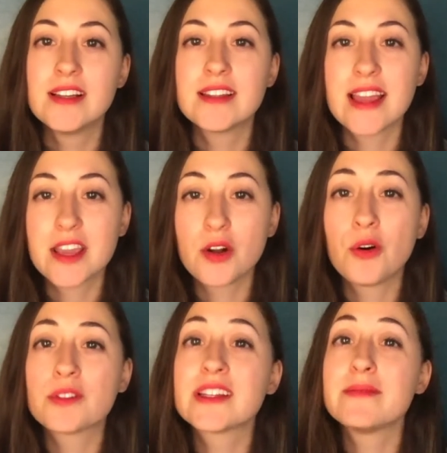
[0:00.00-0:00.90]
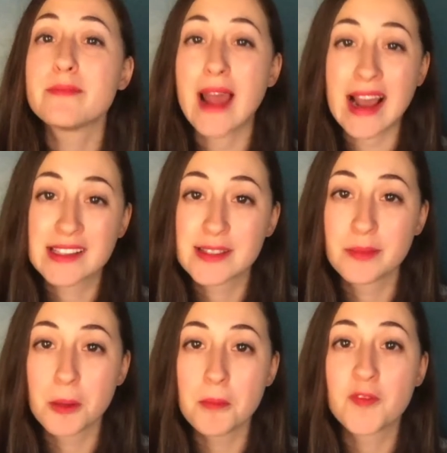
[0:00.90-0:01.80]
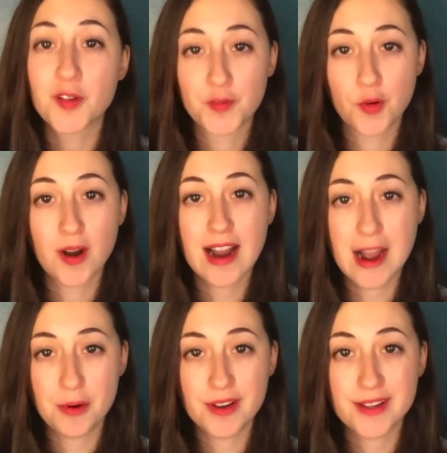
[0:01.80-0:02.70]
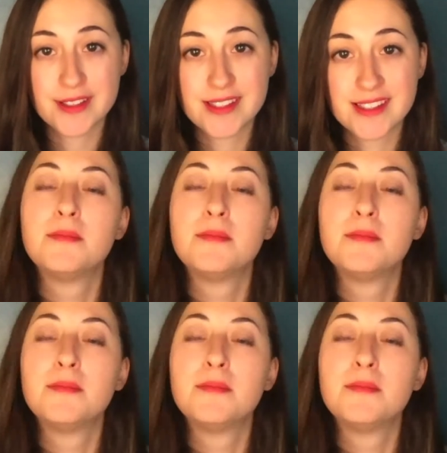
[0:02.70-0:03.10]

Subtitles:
they can hold it maximum for 4 hours.